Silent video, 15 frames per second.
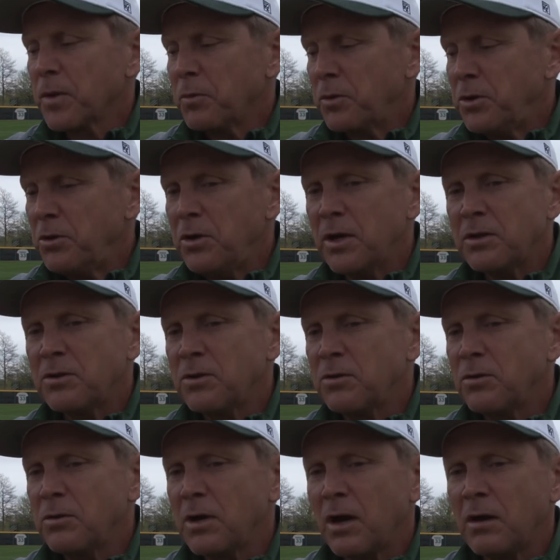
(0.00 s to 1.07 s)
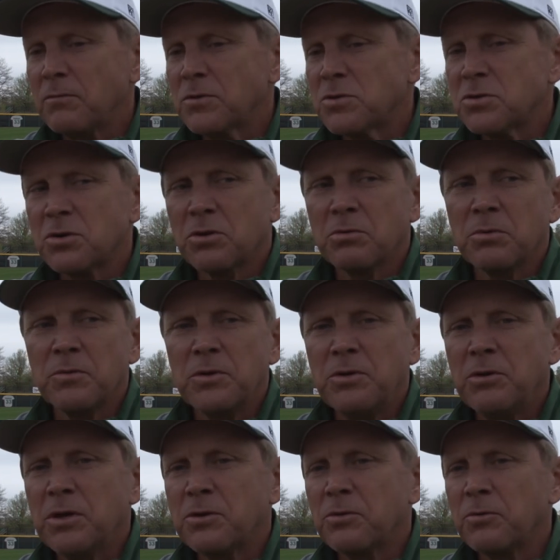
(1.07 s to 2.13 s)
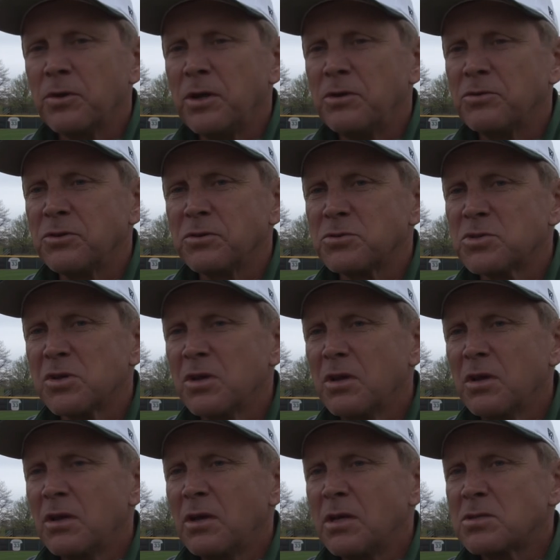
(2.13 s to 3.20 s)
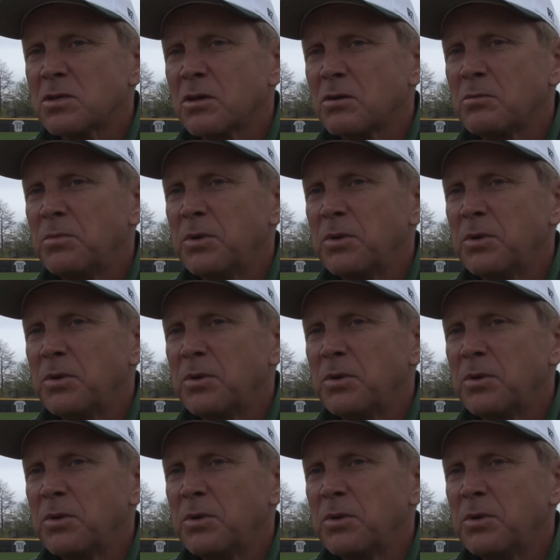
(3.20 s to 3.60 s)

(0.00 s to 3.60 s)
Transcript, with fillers: when you get to conference tournament, when you get to regionals, it's going to